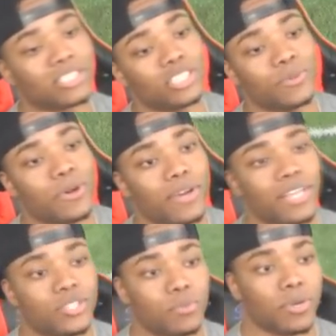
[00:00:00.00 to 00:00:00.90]
I told you, we gonna
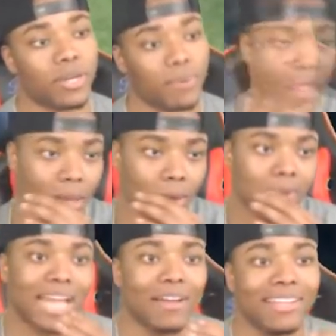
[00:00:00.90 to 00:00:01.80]
hit you, boy. Come on.
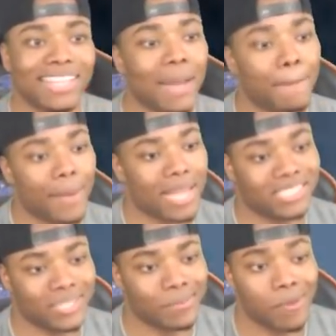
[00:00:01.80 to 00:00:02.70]
But now he think I'm
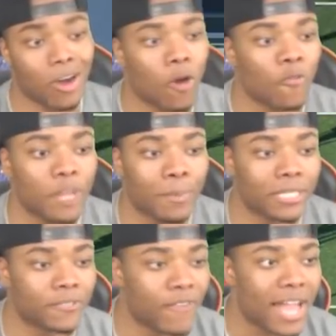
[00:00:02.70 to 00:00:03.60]
passing the ball. Hopefully he
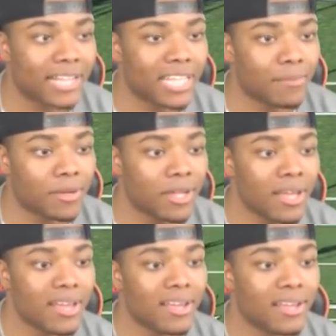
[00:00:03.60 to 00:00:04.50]
plays a fag D, but
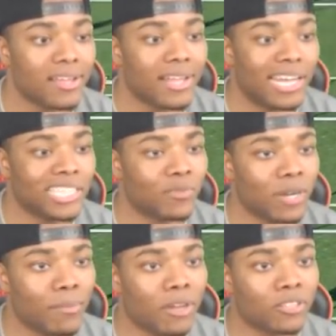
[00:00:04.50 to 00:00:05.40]
I just
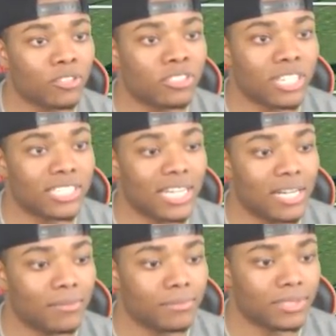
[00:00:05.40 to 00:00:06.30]
run the ball three straight
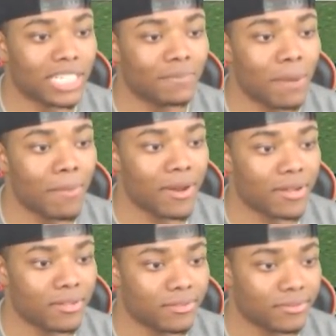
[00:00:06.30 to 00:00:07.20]
times. That's my
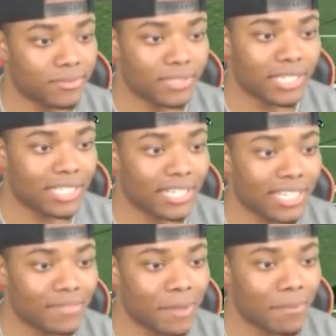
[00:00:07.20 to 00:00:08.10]
meta. That, that,
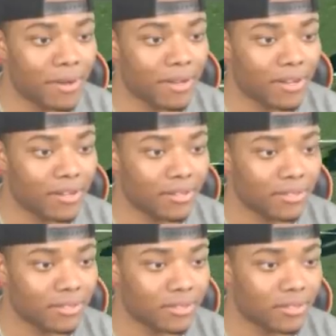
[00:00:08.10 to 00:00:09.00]
that's my meta, y'all.
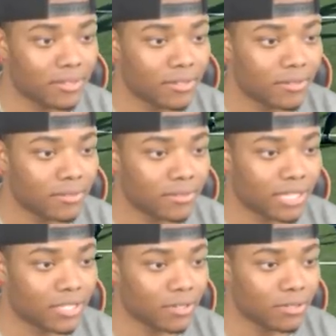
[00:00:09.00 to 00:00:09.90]

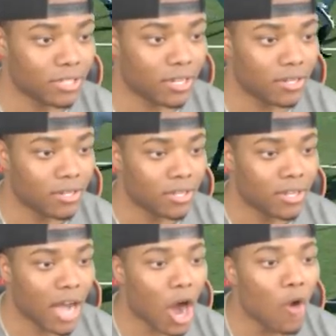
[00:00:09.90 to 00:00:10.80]
I told y'all.
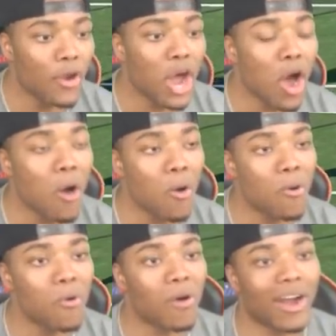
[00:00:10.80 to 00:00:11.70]
Oh,
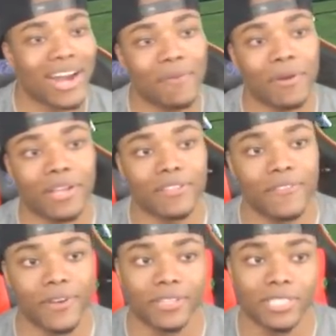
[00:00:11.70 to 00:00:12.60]
no! All right, now we're gonna kick the
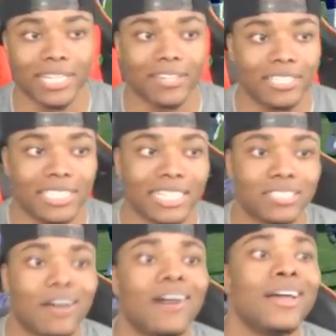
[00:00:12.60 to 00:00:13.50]
field goal. Take 30
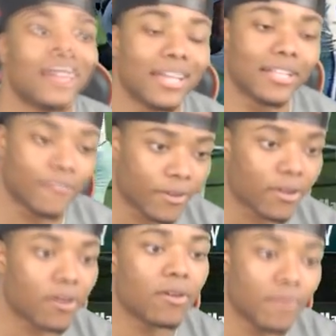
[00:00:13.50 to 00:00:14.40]
seconds off, kick the
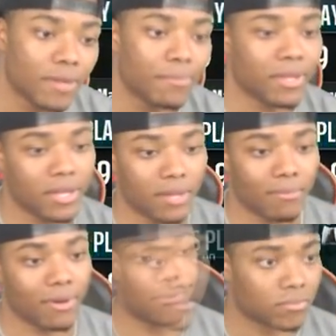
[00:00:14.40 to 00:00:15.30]
field goal, and we be
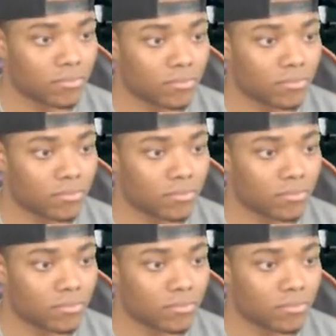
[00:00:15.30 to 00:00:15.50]
good, bro.